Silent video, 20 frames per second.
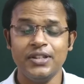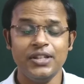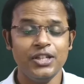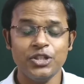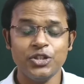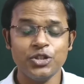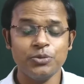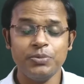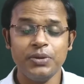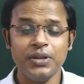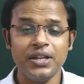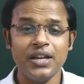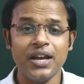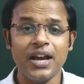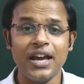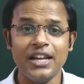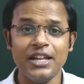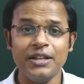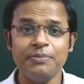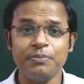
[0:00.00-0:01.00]
It would be
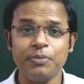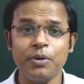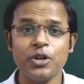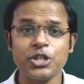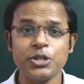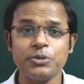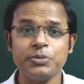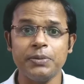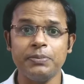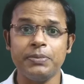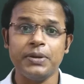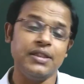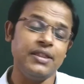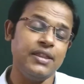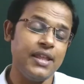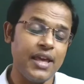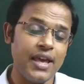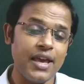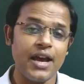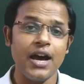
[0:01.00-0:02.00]
highly impossible, but
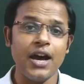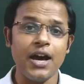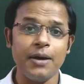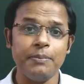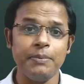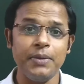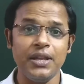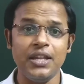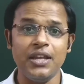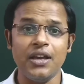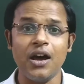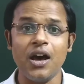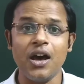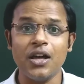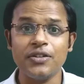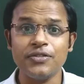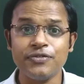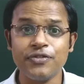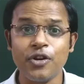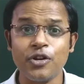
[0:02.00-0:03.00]
there are many
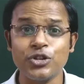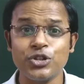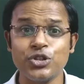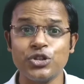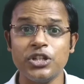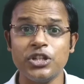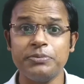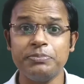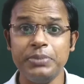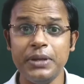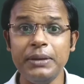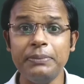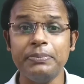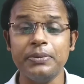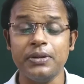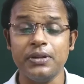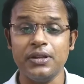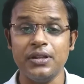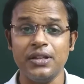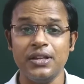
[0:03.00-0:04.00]
unfortunate
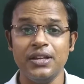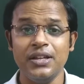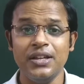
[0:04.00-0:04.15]
people